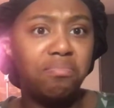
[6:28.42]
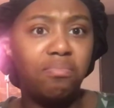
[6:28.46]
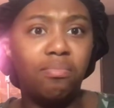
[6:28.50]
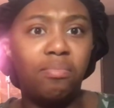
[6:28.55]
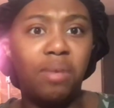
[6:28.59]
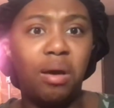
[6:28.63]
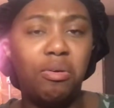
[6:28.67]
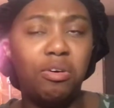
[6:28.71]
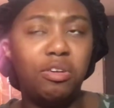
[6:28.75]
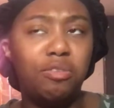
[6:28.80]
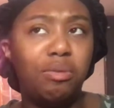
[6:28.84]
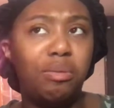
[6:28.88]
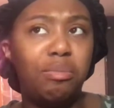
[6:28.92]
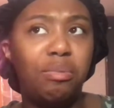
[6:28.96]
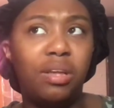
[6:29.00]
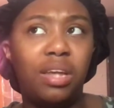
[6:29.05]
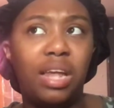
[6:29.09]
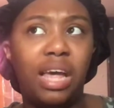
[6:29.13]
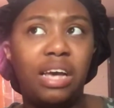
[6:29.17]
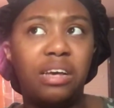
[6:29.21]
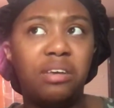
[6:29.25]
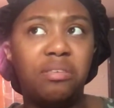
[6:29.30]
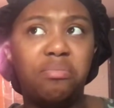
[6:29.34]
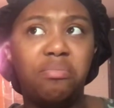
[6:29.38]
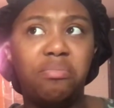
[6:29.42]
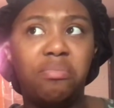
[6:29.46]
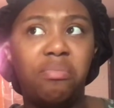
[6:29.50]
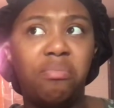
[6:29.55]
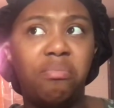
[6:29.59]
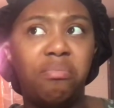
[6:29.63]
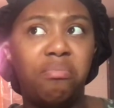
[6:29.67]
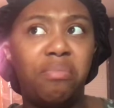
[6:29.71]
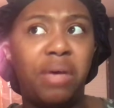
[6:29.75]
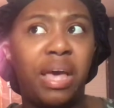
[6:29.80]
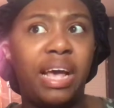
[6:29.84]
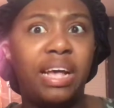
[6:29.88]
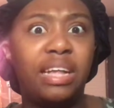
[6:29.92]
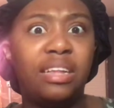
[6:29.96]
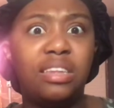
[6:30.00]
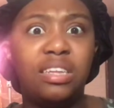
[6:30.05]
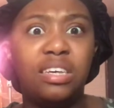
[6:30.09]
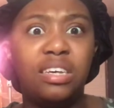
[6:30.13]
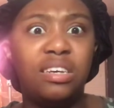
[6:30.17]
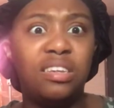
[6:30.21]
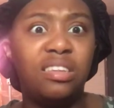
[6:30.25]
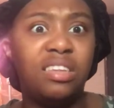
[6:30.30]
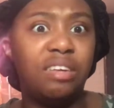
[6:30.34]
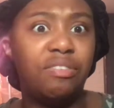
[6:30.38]
I was maybe like
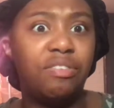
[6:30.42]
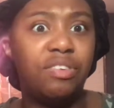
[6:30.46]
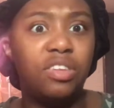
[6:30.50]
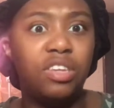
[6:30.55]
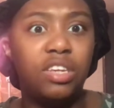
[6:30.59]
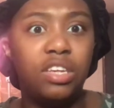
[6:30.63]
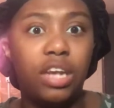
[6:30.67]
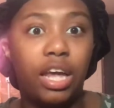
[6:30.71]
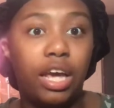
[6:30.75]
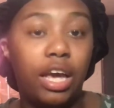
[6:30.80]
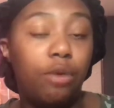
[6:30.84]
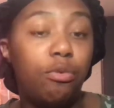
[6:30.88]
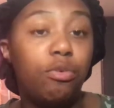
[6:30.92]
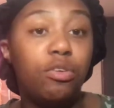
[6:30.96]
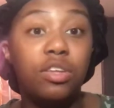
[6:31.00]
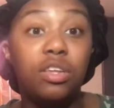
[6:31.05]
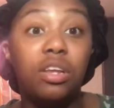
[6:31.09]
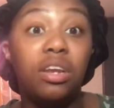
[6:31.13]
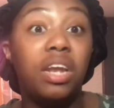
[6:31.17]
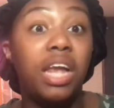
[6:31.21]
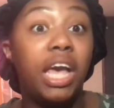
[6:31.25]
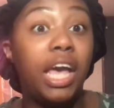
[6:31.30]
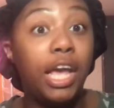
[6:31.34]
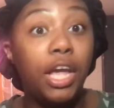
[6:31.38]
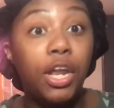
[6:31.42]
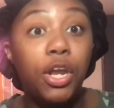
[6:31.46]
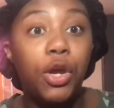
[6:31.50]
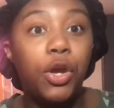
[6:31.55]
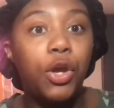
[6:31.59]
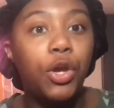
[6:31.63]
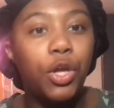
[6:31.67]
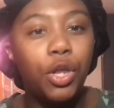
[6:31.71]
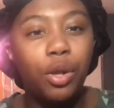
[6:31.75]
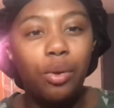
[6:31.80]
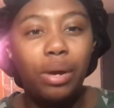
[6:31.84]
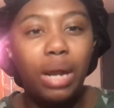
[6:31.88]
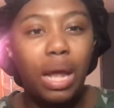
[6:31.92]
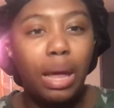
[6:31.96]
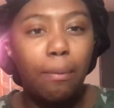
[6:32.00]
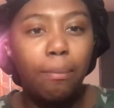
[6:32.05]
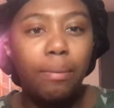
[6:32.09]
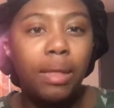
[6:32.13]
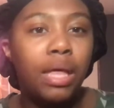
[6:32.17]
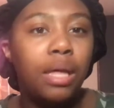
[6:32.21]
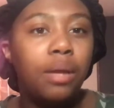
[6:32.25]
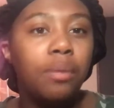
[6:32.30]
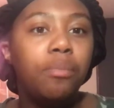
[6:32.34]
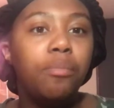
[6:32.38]
18, 17. Like it was later. You know what I
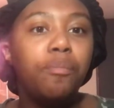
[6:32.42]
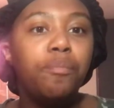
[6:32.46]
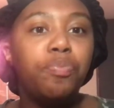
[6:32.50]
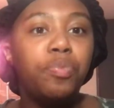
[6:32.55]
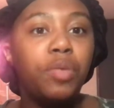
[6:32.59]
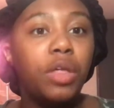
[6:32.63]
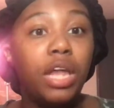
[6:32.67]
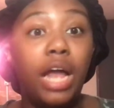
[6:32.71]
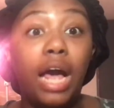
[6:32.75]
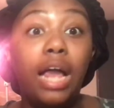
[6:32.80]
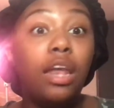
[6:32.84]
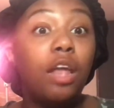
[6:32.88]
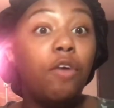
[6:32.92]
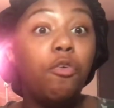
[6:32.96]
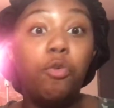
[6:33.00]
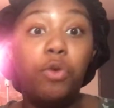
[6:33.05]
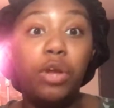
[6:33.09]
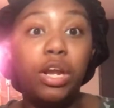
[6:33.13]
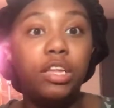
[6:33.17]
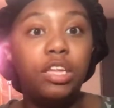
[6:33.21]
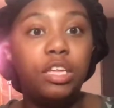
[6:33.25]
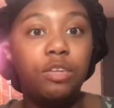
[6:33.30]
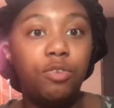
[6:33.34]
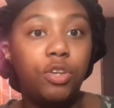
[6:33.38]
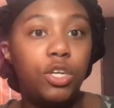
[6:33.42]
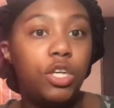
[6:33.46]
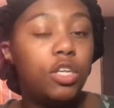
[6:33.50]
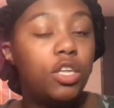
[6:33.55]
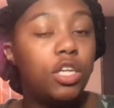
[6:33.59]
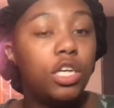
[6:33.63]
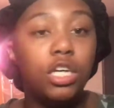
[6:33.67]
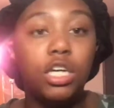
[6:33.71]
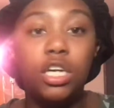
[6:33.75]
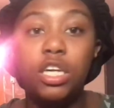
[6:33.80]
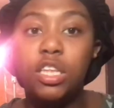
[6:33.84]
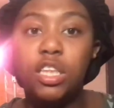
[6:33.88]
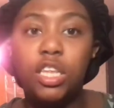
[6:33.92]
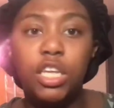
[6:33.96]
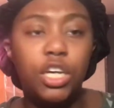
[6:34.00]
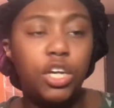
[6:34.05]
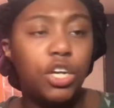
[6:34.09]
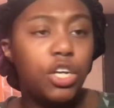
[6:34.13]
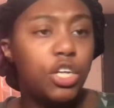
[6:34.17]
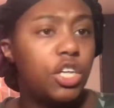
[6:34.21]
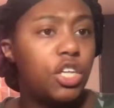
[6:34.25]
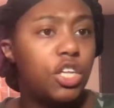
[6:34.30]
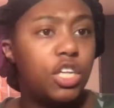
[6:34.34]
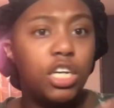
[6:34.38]
mean? And I love Queen Latifah. She's a good
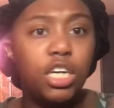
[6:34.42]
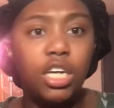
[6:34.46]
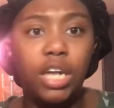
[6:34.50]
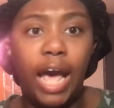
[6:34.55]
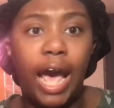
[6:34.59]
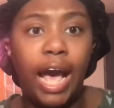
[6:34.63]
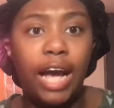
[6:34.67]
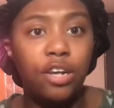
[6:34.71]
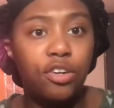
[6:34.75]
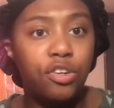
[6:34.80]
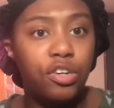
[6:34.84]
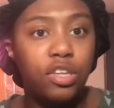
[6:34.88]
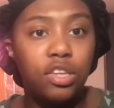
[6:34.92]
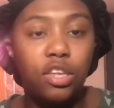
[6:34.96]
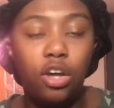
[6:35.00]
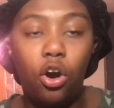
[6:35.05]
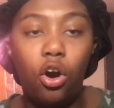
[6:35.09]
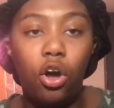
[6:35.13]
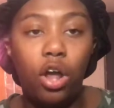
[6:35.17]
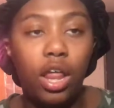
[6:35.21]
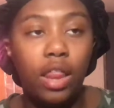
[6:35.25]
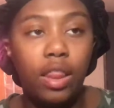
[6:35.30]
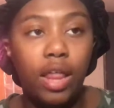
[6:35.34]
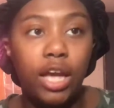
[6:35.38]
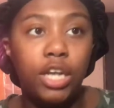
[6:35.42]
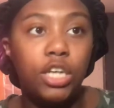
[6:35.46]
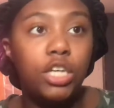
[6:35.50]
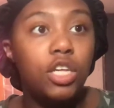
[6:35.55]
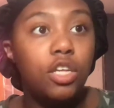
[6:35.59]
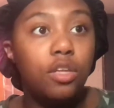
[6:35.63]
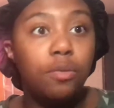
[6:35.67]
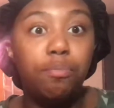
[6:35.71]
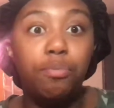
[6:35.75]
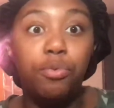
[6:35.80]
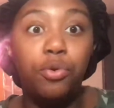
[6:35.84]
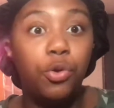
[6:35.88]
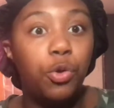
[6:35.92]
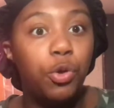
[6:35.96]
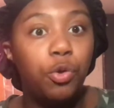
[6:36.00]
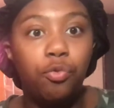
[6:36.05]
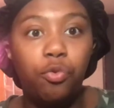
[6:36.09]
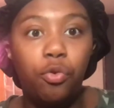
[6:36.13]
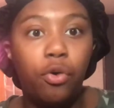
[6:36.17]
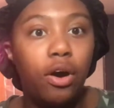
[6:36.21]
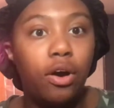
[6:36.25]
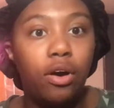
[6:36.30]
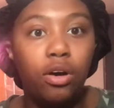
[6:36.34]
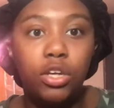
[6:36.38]
singer. She's a good actress. All of that. She's
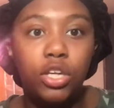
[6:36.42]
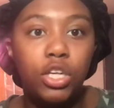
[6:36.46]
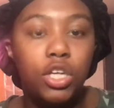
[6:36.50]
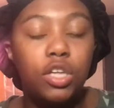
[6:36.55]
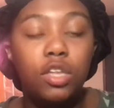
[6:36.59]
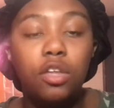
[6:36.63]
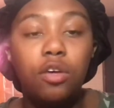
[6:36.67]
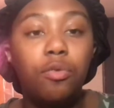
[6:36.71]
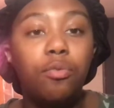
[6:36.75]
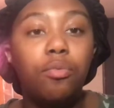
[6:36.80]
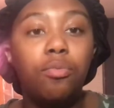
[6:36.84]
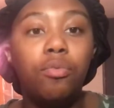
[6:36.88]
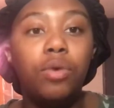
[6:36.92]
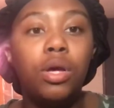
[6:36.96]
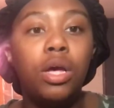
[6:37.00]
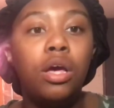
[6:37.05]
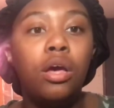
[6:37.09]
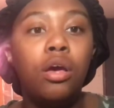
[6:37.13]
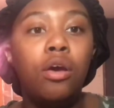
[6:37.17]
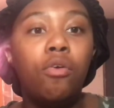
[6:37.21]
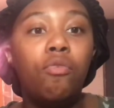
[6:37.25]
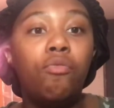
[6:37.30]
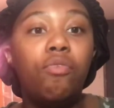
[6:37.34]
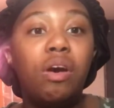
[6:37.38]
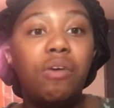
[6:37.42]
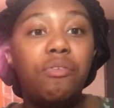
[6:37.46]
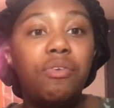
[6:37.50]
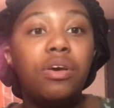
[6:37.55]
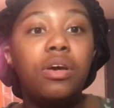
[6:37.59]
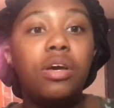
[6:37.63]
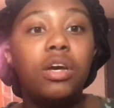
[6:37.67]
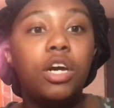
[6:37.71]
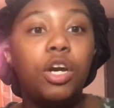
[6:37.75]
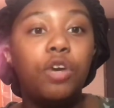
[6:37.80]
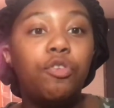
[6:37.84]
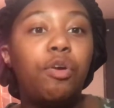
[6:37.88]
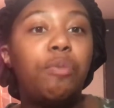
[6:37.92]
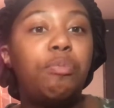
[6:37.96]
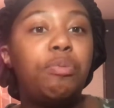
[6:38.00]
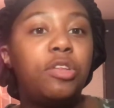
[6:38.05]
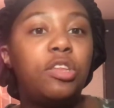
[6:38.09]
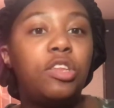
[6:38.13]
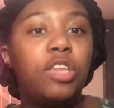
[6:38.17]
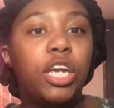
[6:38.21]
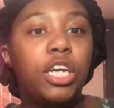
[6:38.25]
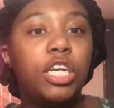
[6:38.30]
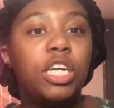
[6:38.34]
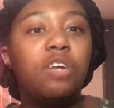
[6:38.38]
beautiful. She's a very good
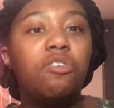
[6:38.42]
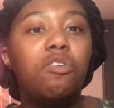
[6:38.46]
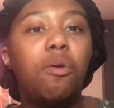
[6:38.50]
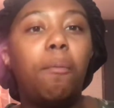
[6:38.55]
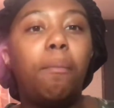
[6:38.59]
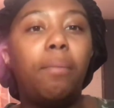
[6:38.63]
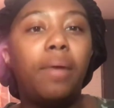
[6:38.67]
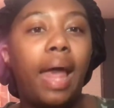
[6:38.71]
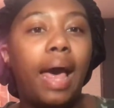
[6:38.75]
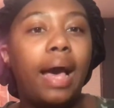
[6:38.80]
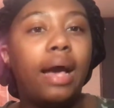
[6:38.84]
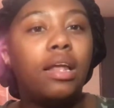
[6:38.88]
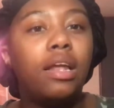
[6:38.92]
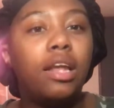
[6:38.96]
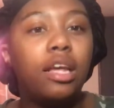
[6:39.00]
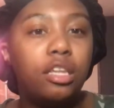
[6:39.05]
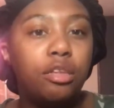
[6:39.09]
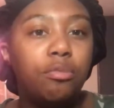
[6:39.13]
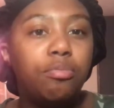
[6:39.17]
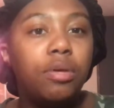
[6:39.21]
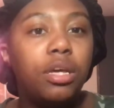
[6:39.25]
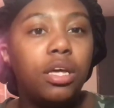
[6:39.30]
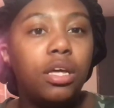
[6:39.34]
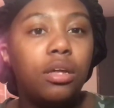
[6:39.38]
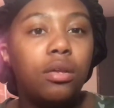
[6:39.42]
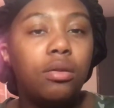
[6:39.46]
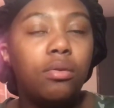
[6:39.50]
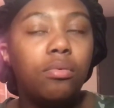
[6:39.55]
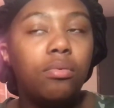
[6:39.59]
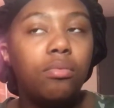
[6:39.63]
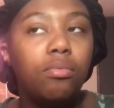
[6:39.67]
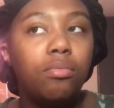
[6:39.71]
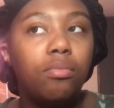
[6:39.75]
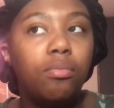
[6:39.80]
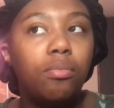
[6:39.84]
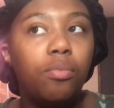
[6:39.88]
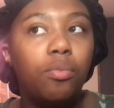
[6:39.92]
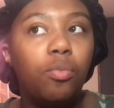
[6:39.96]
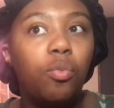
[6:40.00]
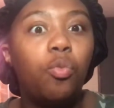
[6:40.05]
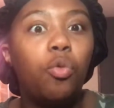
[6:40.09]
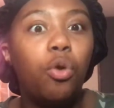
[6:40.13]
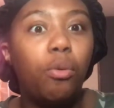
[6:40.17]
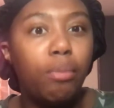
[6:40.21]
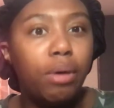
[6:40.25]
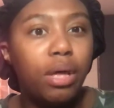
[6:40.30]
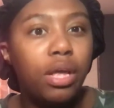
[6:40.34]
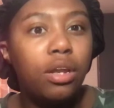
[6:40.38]
representation of a black lesbian
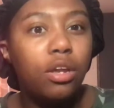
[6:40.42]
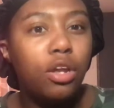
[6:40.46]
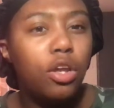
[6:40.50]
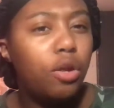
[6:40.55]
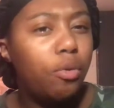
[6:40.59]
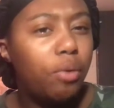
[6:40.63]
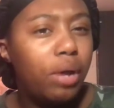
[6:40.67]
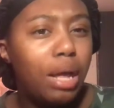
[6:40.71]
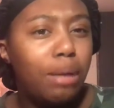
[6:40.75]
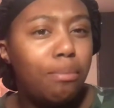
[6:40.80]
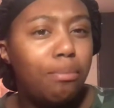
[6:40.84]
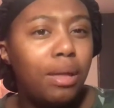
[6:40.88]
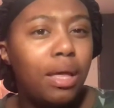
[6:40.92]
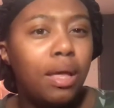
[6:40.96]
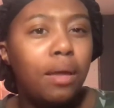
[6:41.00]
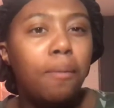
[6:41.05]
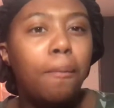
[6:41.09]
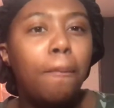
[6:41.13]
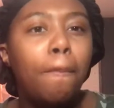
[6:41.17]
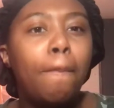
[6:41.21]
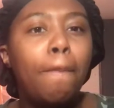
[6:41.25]
woman. You know what I mean?